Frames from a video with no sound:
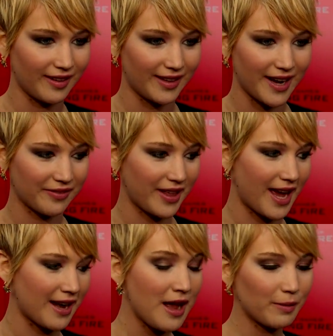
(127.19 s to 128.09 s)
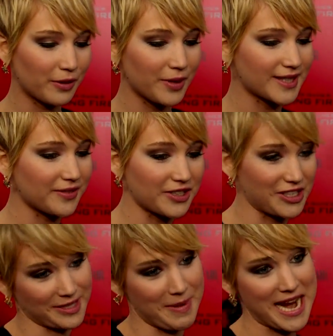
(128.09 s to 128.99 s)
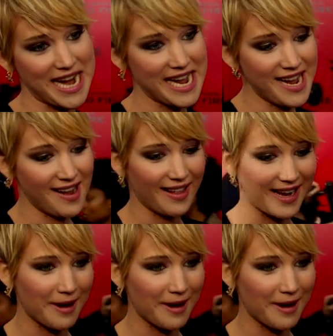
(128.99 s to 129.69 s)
a lot of that. But the rest of it's just me. I think